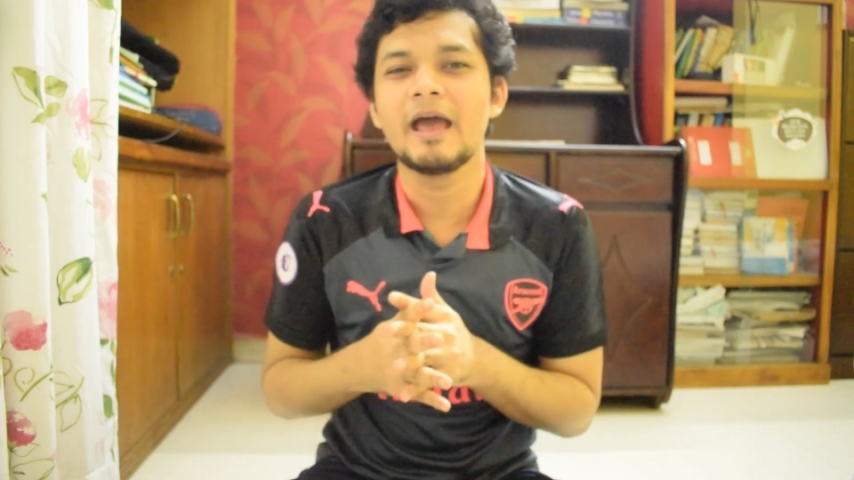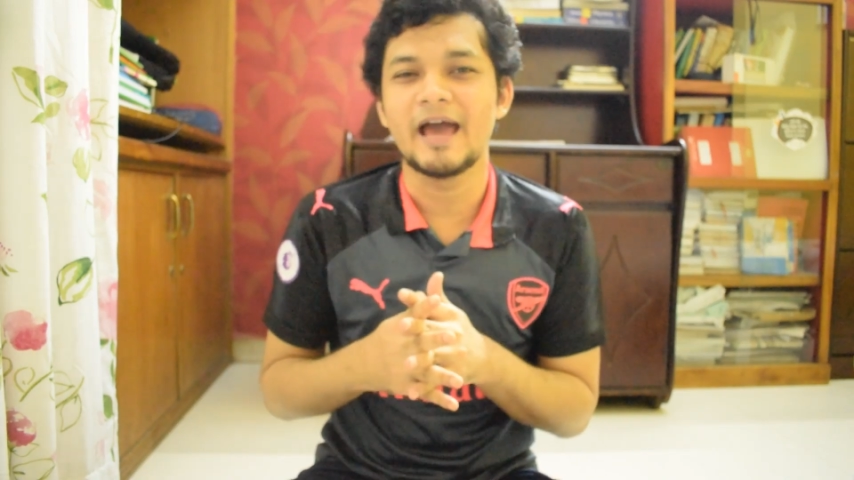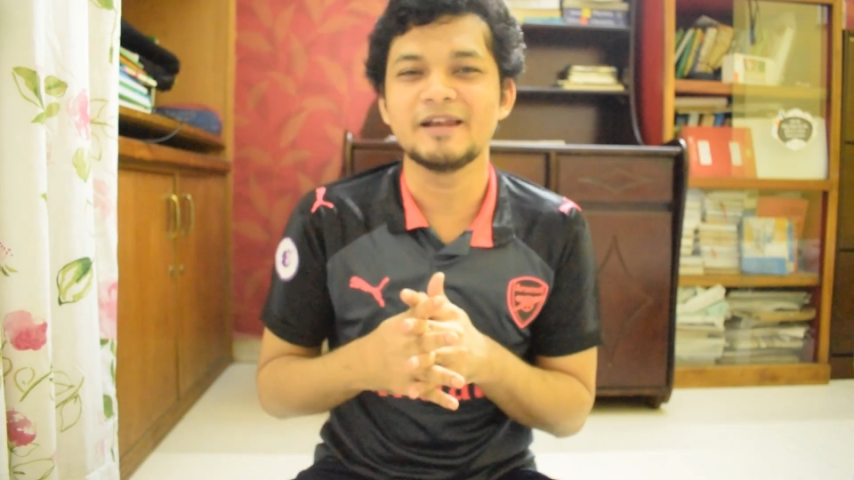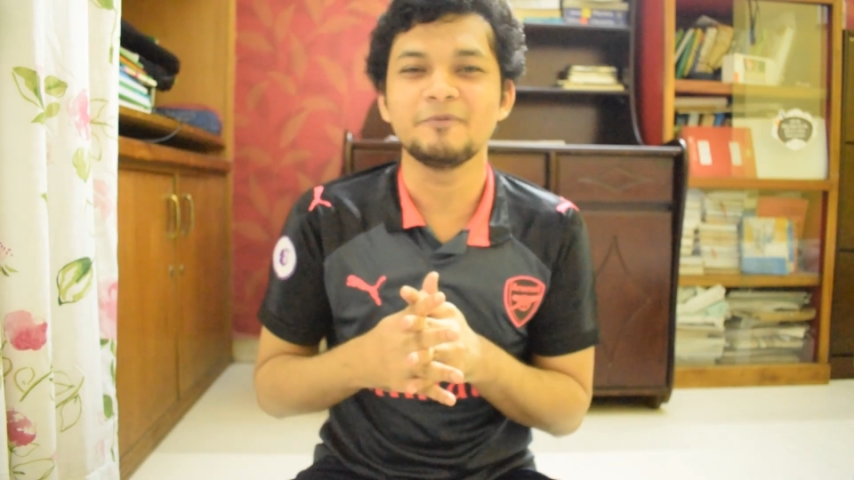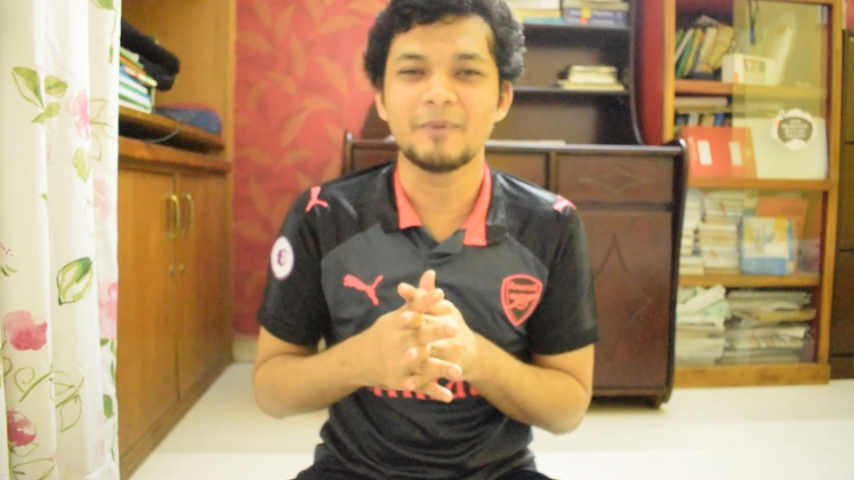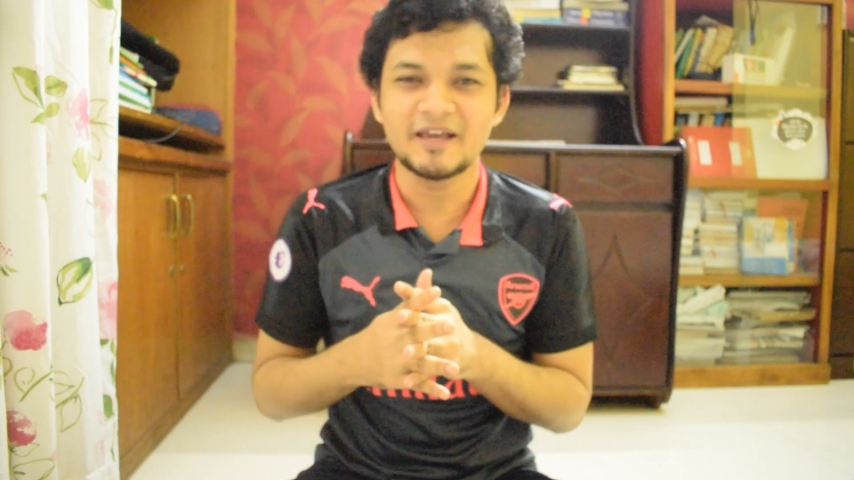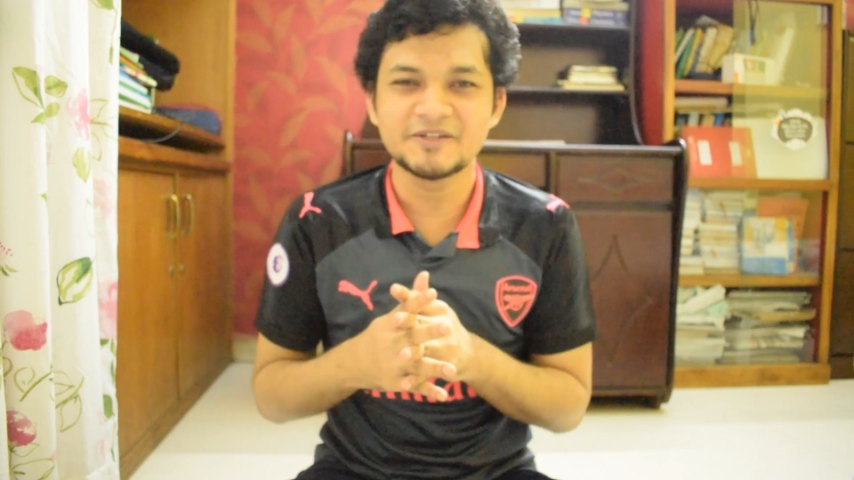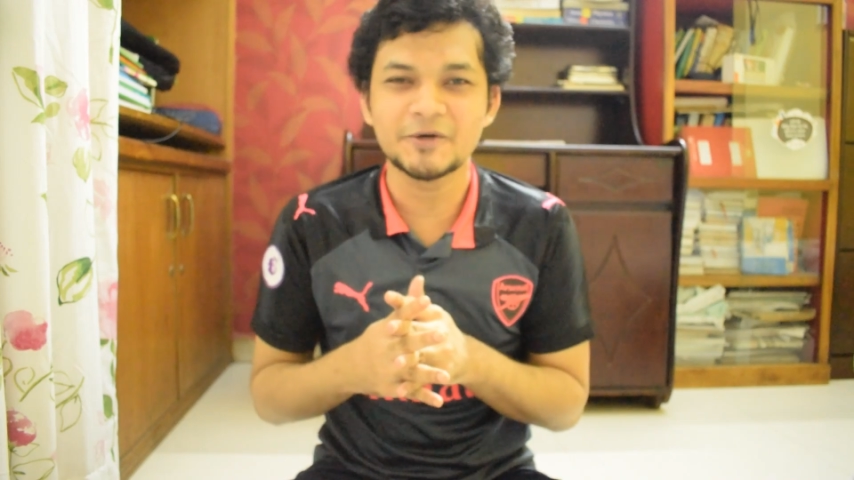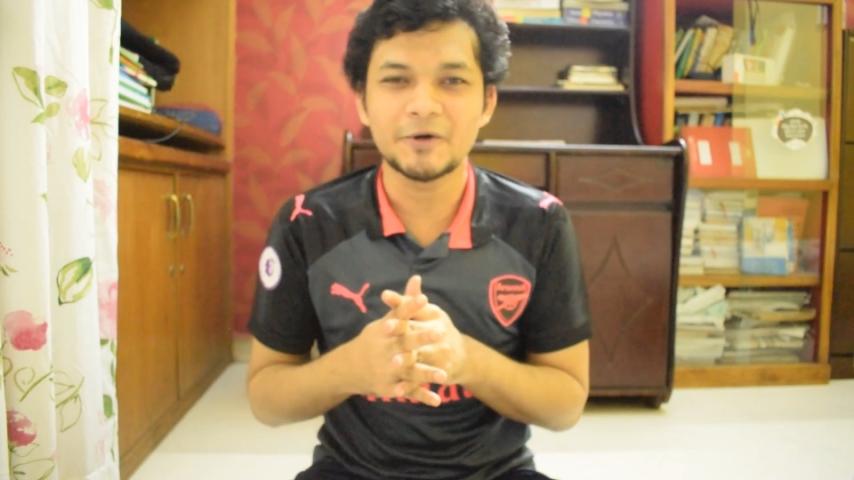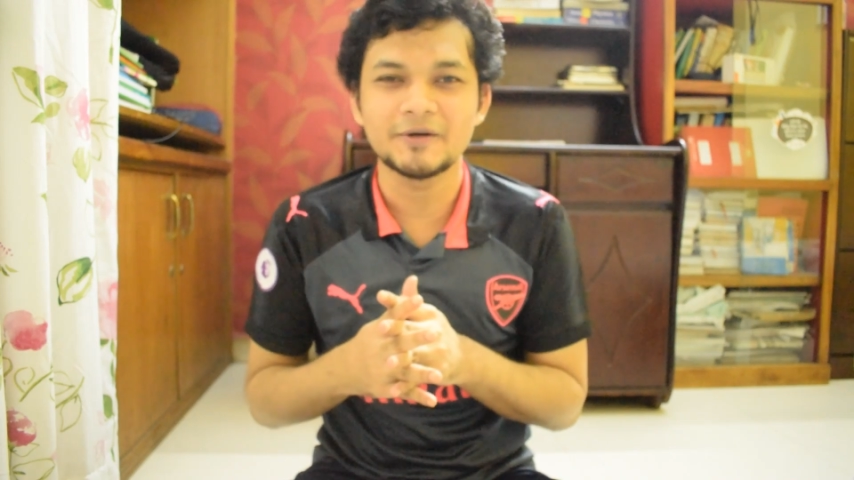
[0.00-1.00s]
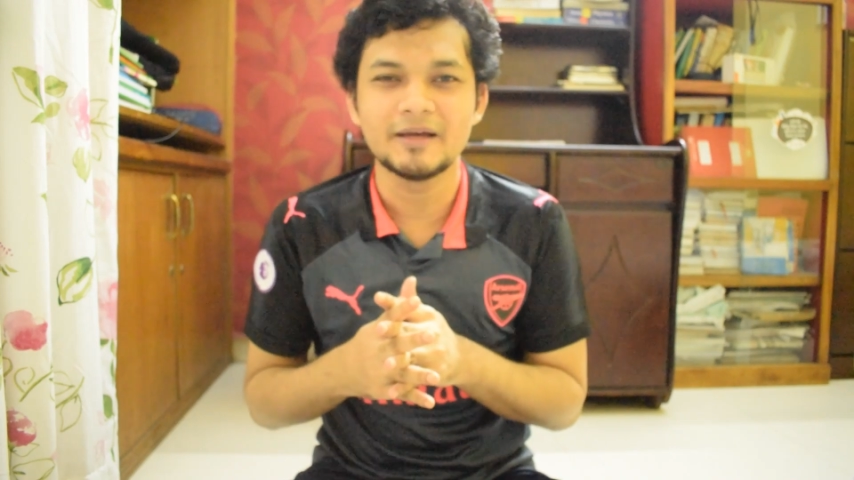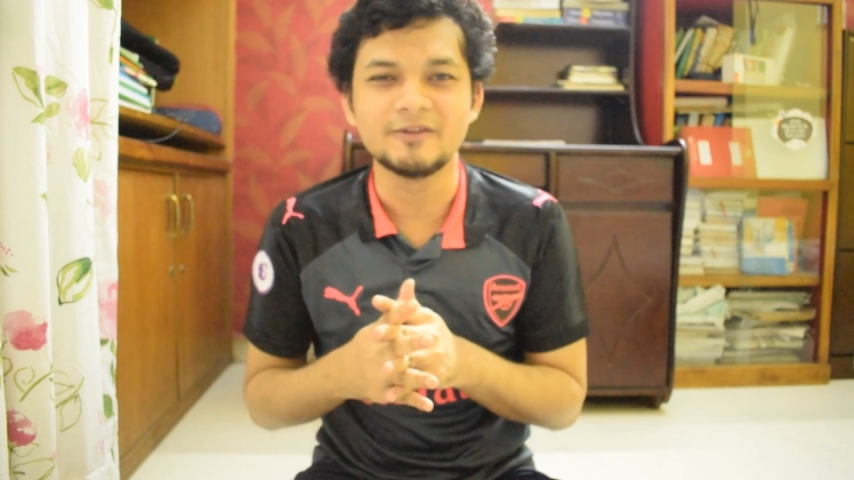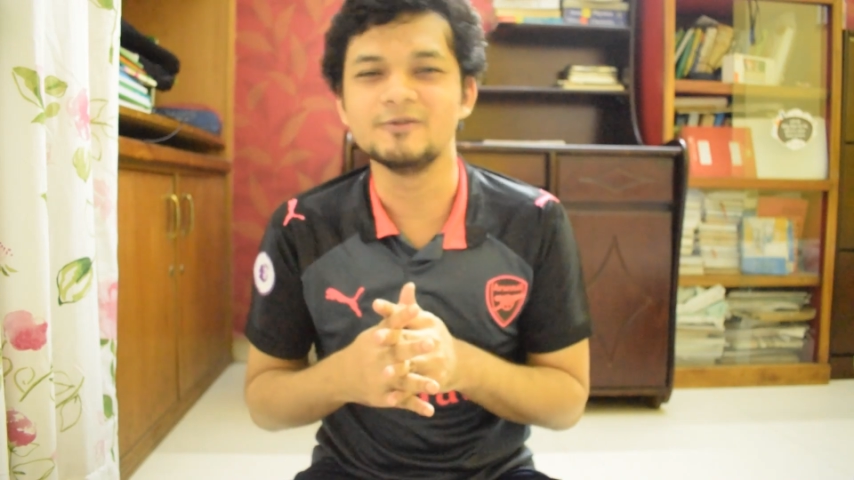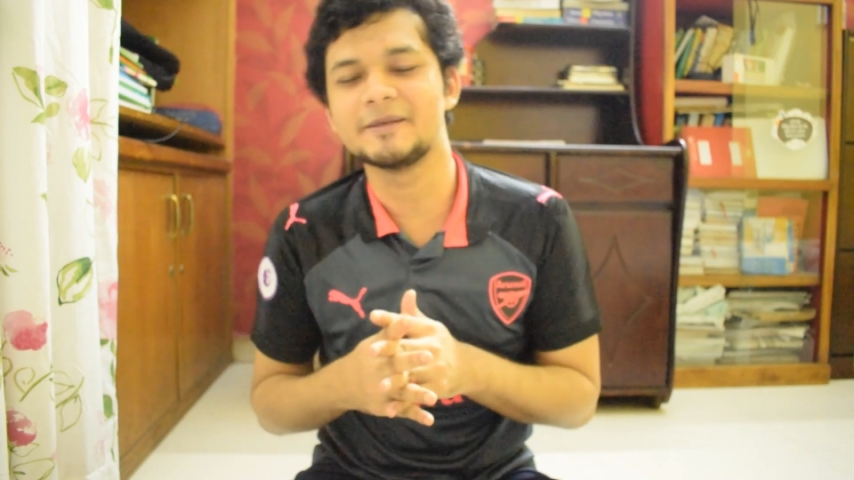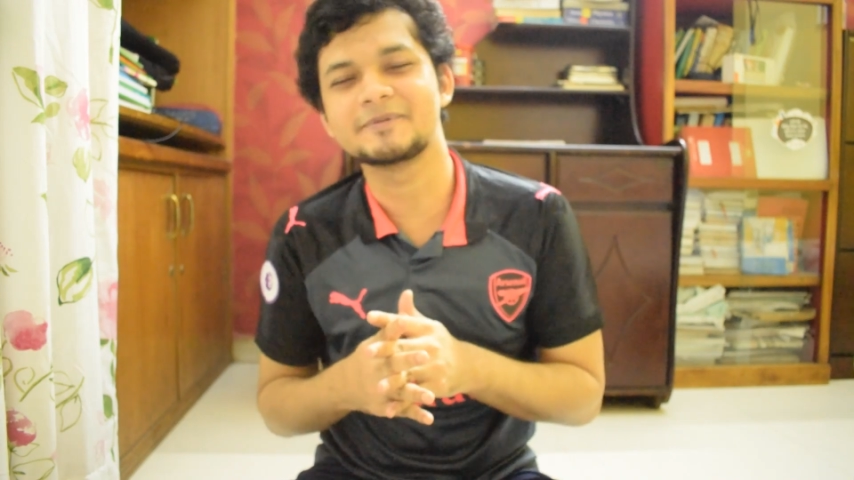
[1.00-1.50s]
And make sure
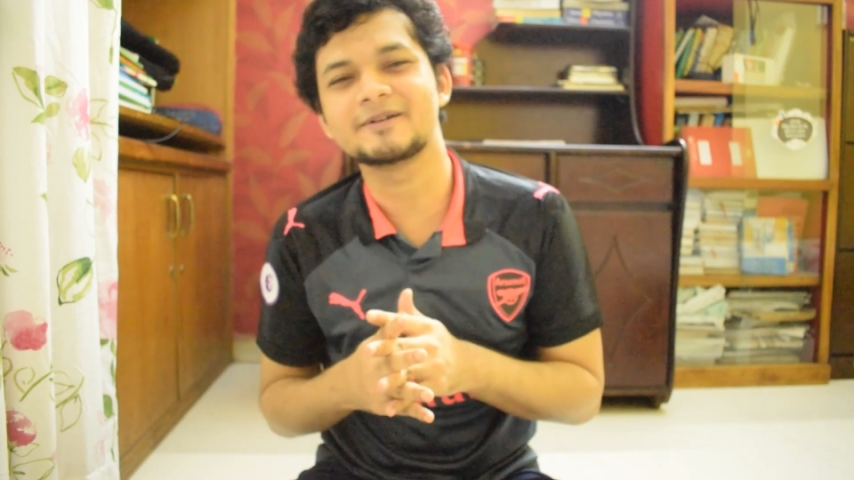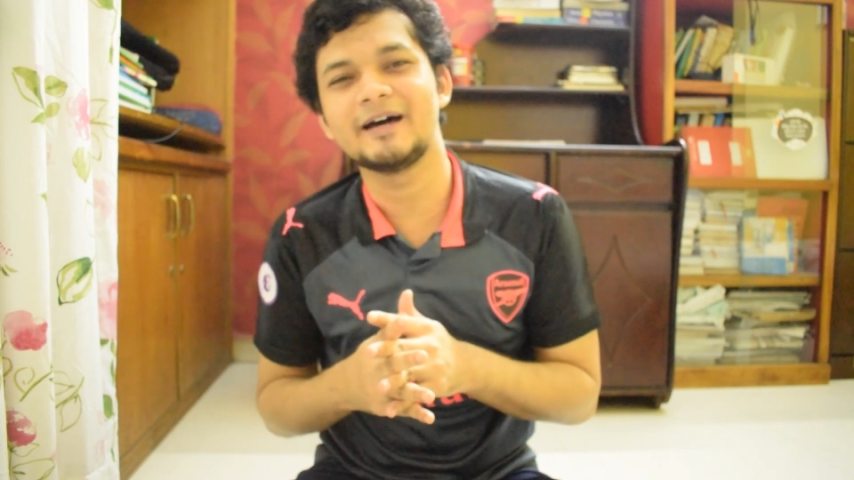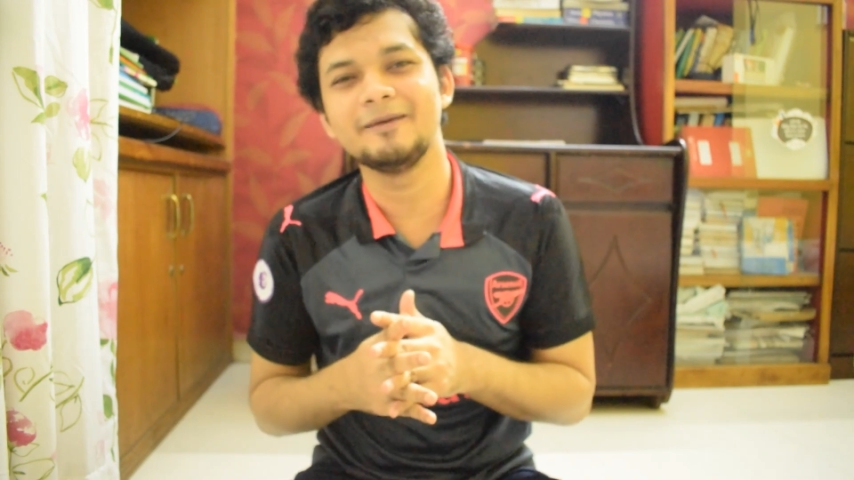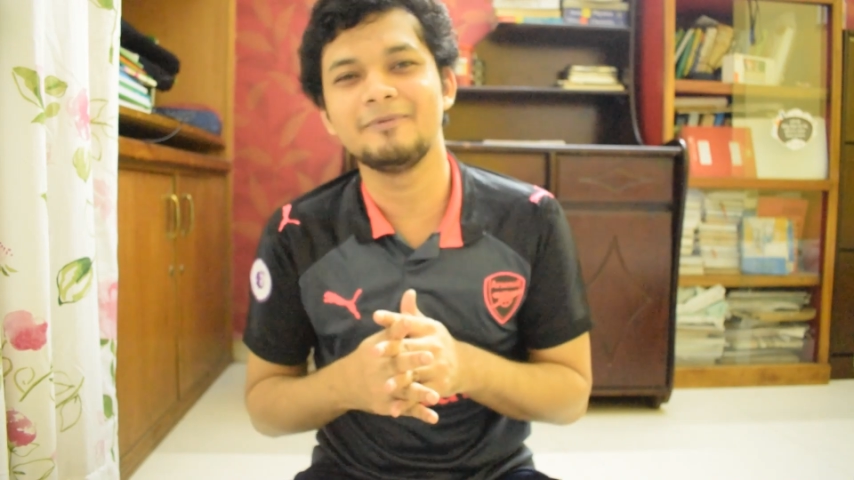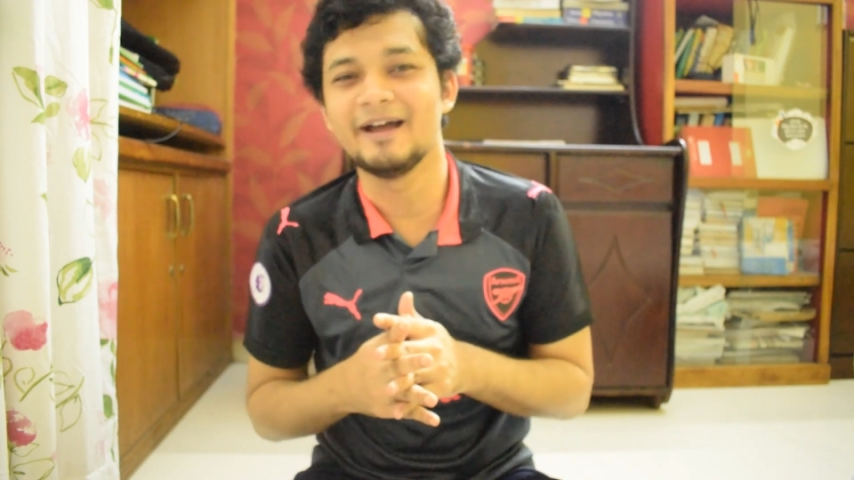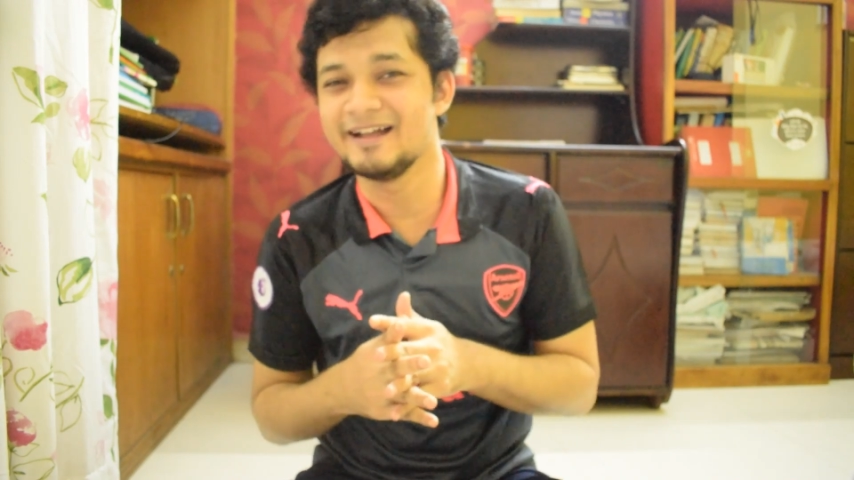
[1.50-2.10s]
you subscribe